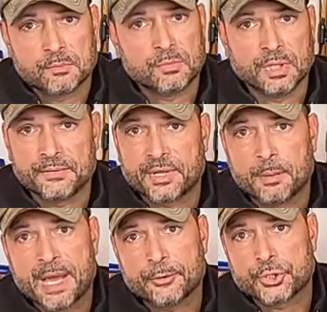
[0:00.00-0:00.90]
lifting
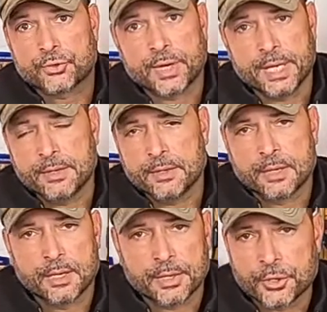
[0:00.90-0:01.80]
them out straight,
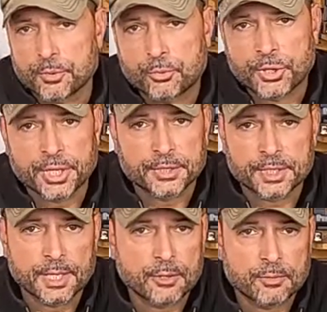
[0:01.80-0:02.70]
uh, you're pretty good
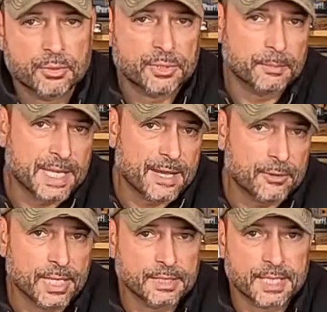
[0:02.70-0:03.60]
to go. Put them
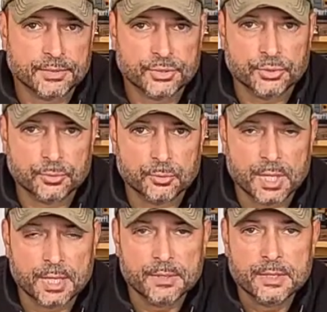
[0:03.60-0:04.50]
down. They tend to
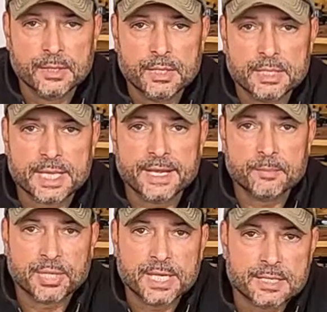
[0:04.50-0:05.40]
uh, stay
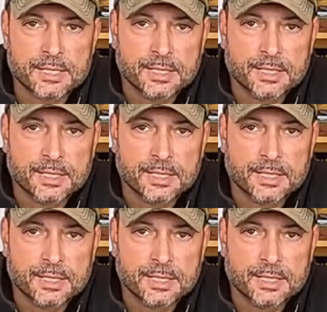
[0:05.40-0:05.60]
in place